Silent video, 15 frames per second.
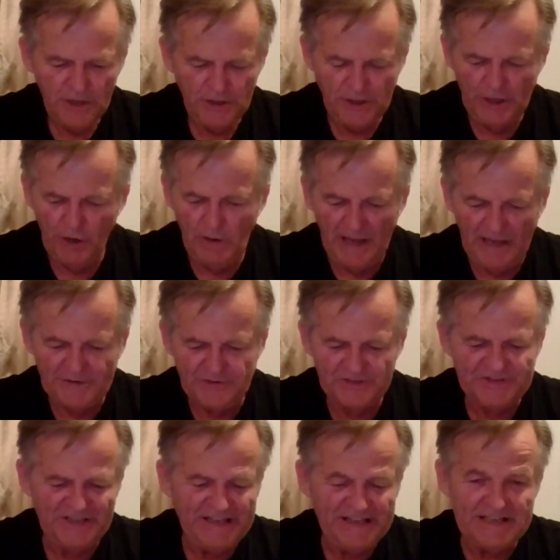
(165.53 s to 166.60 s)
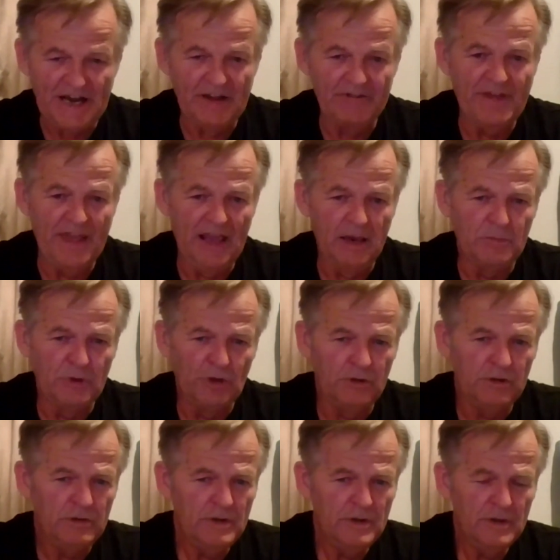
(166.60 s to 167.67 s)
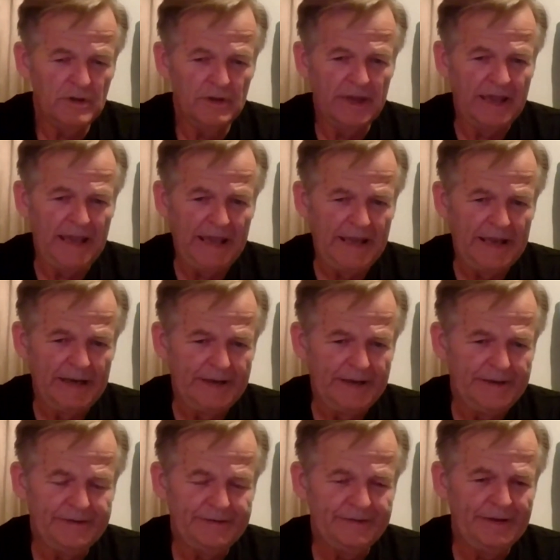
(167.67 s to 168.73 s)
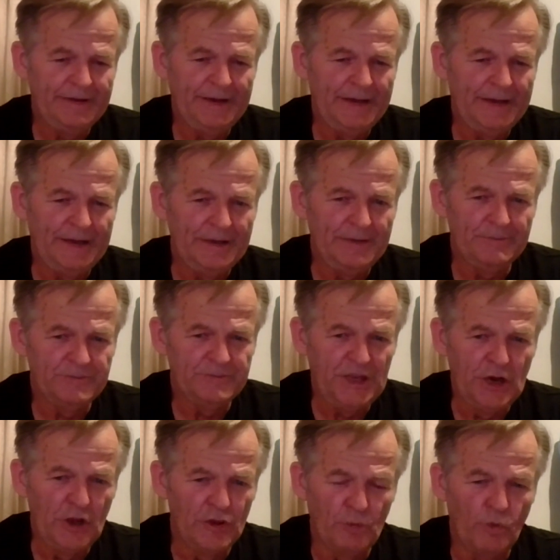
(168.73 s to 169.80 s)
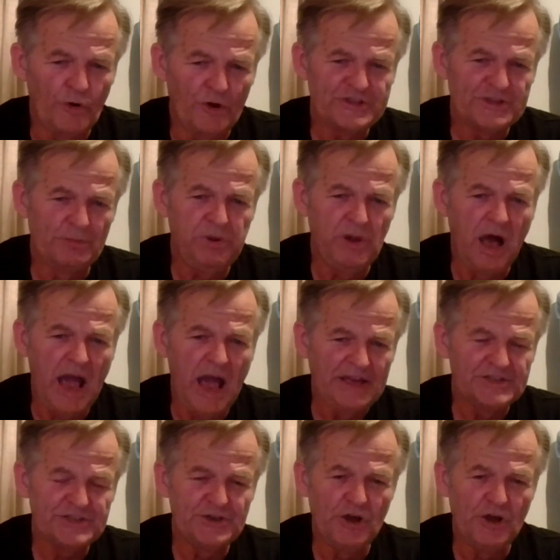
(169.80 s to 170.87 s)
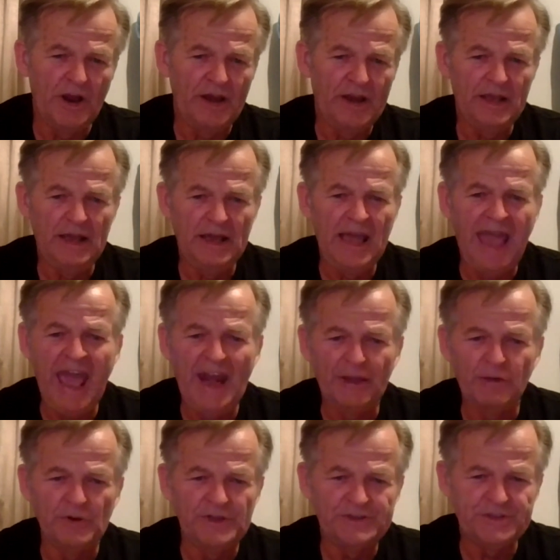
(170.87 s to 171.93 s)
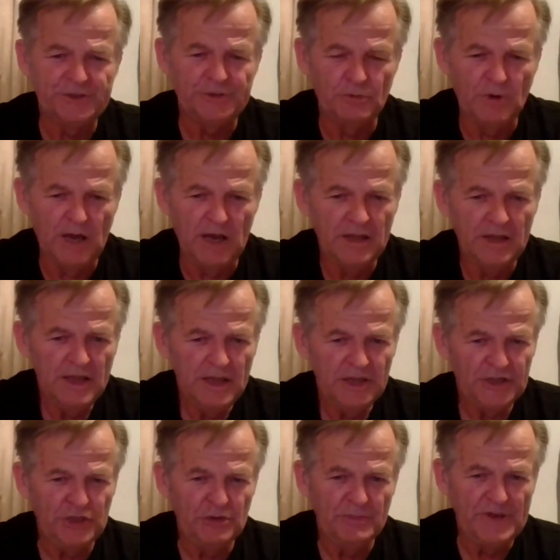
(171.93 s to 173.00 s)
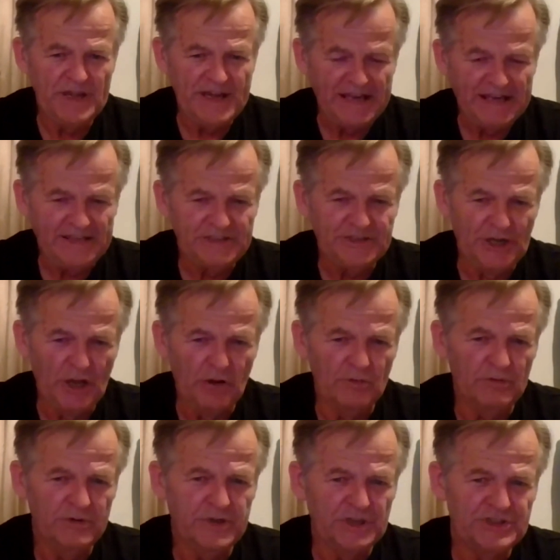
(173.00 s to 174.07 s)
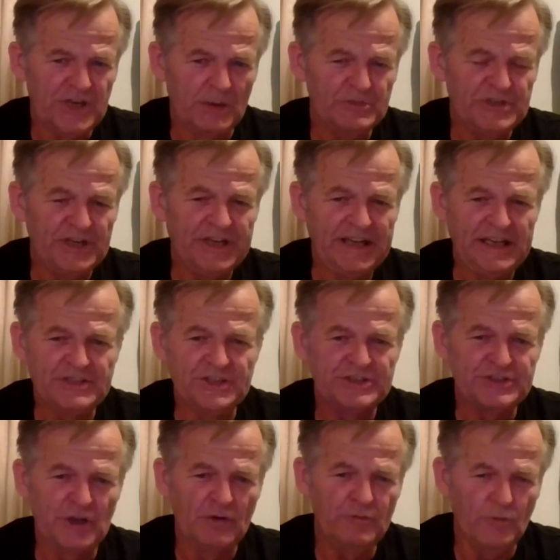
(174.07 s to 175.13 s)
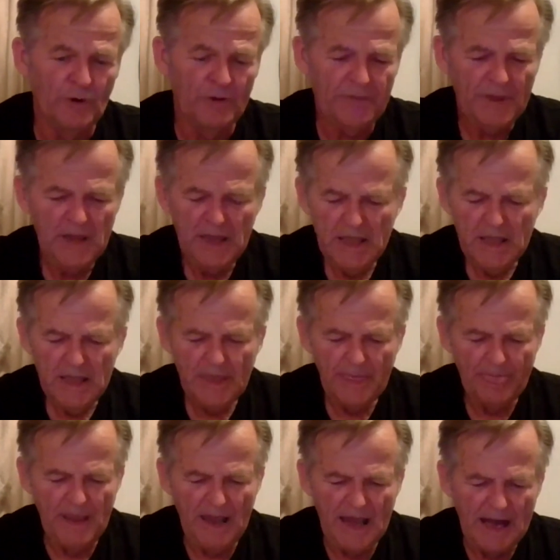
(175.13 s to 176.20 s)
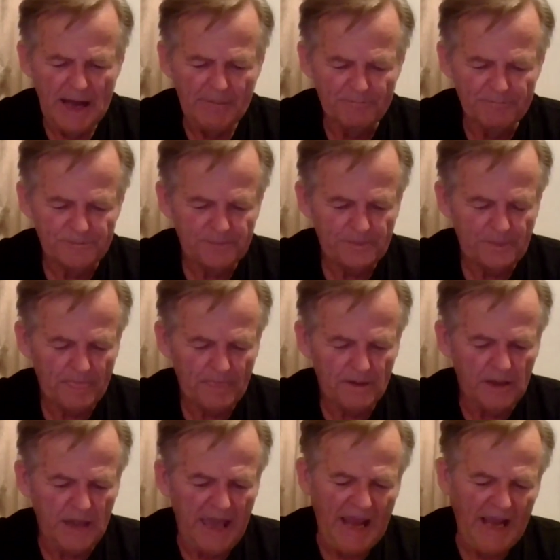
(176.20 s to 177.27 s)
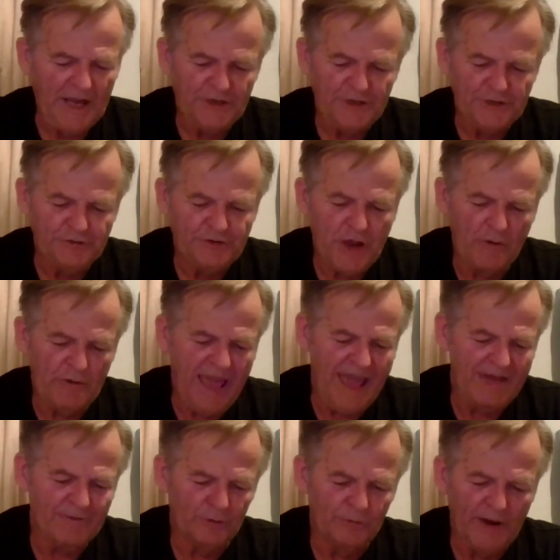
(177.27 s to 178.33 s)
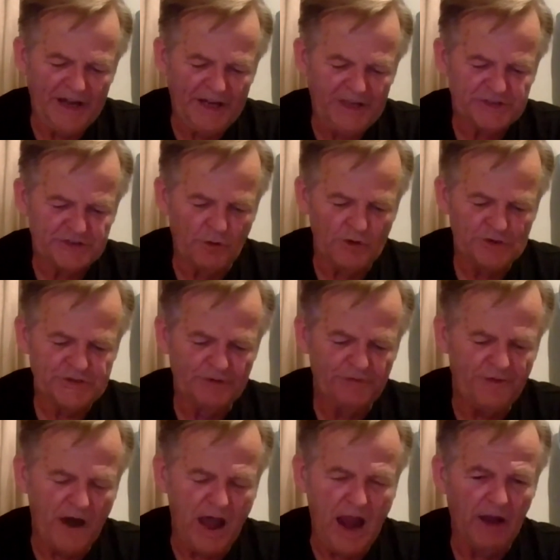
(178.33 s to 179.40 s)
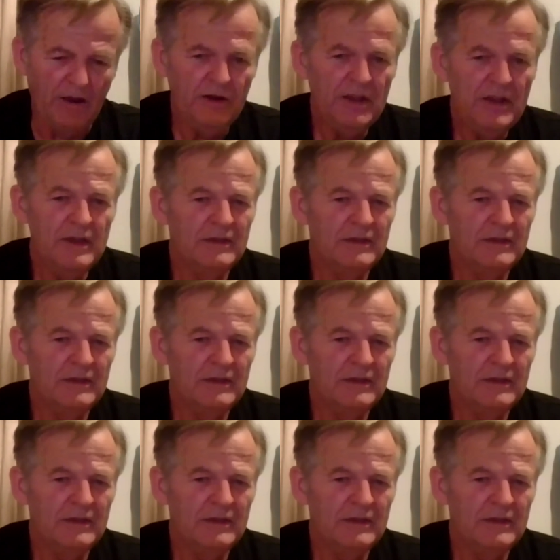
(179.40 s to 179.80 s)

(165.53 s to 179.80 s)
electricity is unavailable, and the water supply is not adequate to human needs, consumption needs and so forth, and you don't have a ready source of fire,